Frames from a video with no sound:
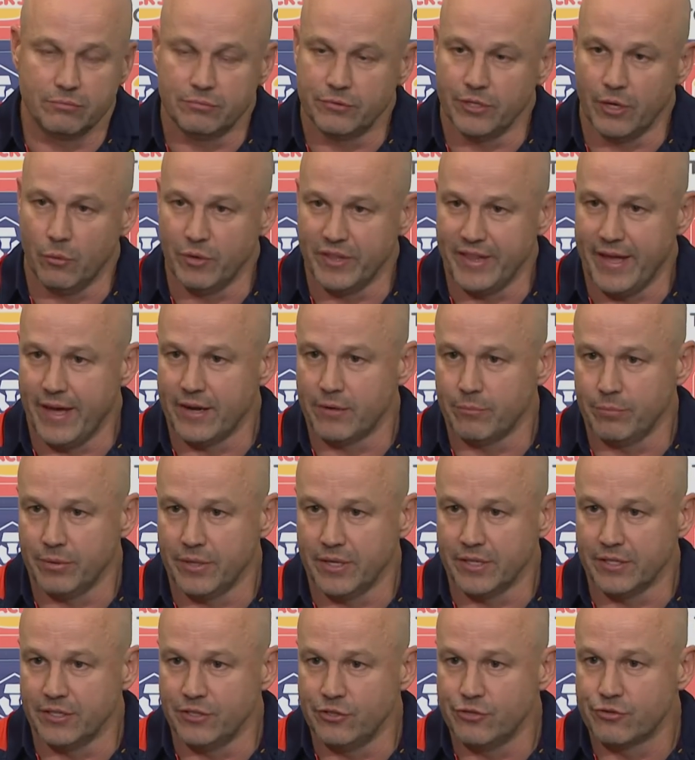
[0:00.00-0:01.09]
you know, without it
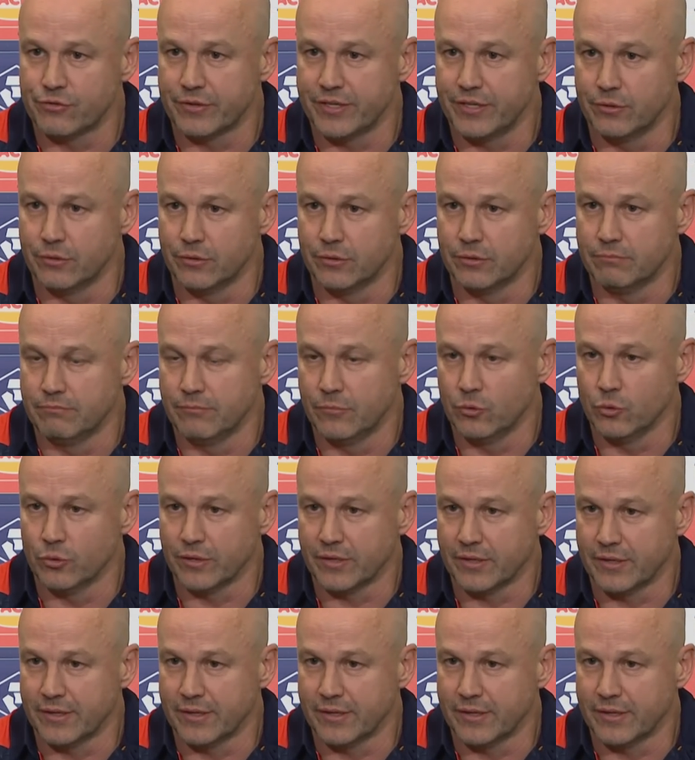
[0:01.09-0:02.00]
being an injury or a